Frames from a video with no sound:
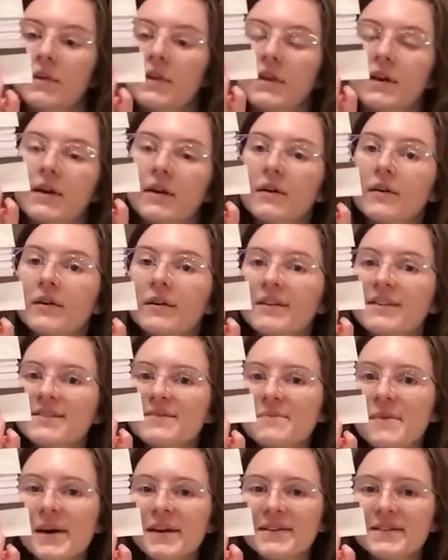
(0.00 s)
there's
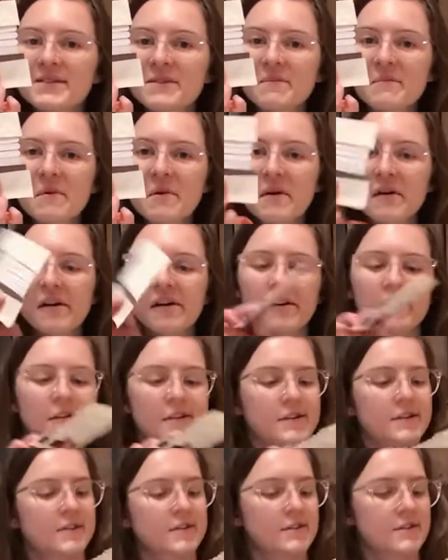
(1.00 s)
my s'more.
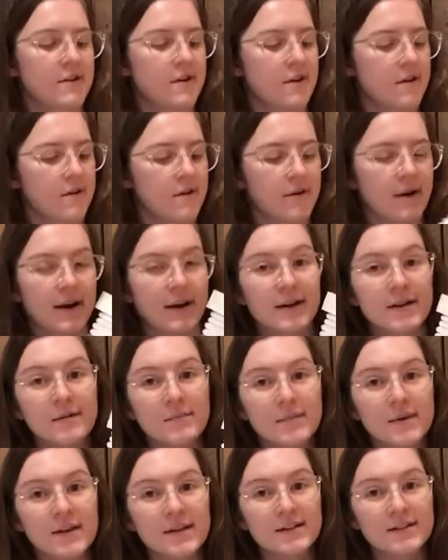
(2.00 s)
So I can
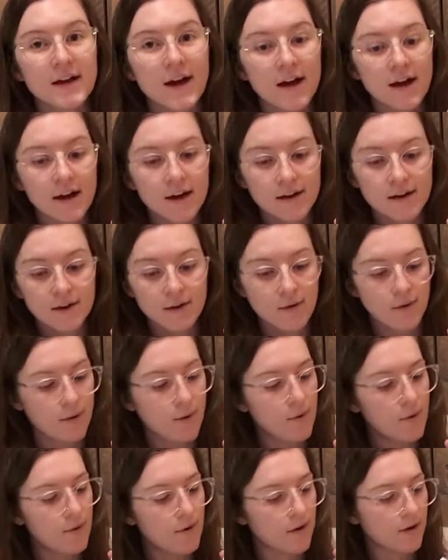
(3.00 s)
be done
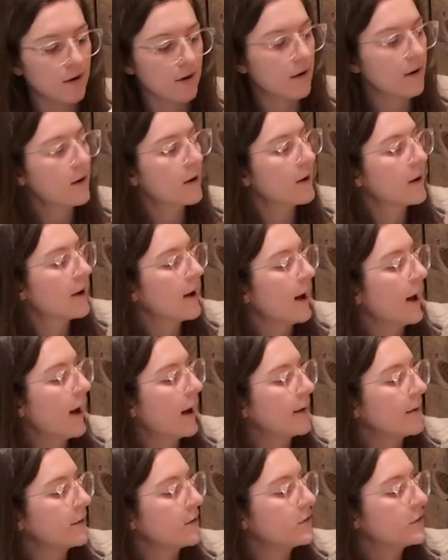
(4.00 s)
or I
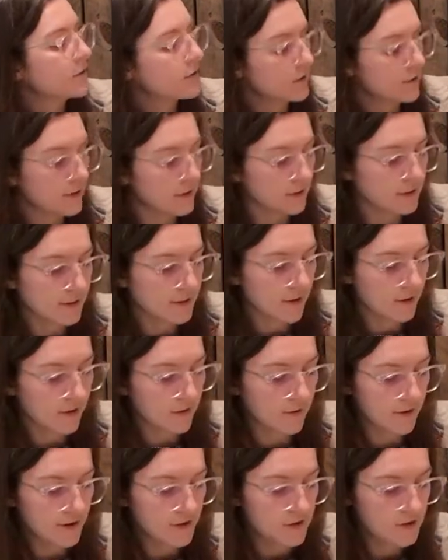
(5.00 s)
can do a little
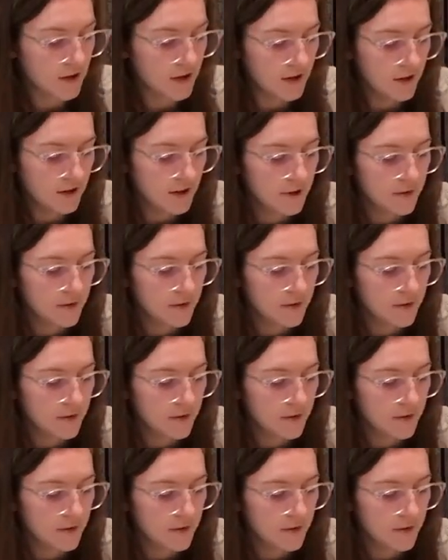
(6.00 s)
decoration.